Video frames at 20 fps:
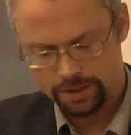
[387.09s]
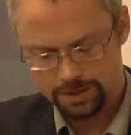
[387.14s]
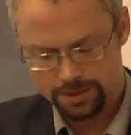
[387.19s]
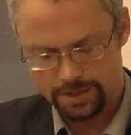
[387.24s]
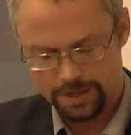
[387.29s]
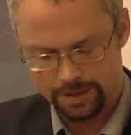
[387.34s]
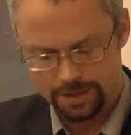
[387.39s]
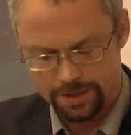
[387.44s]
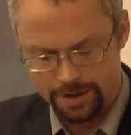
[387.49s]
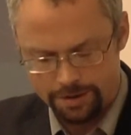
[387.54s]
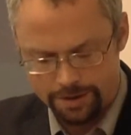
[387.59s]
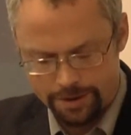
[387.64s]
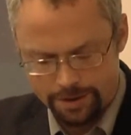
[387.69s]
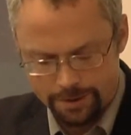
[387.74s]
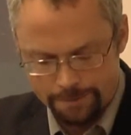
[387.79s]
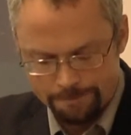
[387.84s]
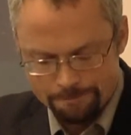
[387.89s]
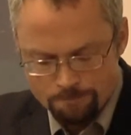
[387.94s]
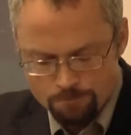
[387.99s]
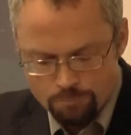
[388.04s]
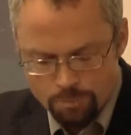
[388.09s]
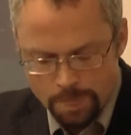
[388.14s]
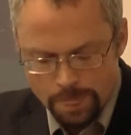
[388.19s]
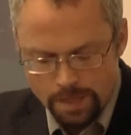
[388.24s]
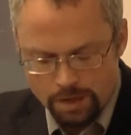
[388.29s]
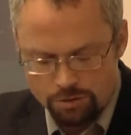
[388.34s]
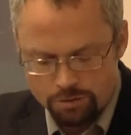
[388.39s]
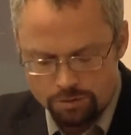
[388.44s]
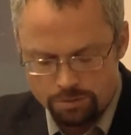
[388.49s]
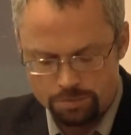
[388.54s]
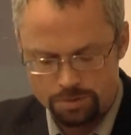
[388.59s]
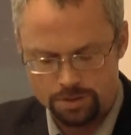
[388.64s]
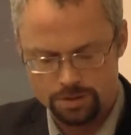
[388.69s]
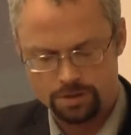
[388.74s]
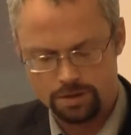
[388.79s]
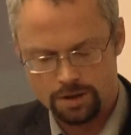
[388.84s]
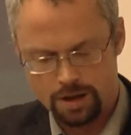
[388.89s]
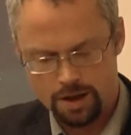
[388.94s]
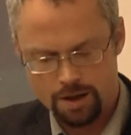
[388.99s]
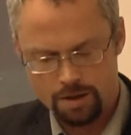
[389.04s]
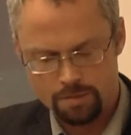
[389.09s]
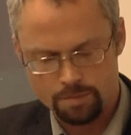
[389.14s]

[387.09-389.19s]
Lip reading: these sectarian groups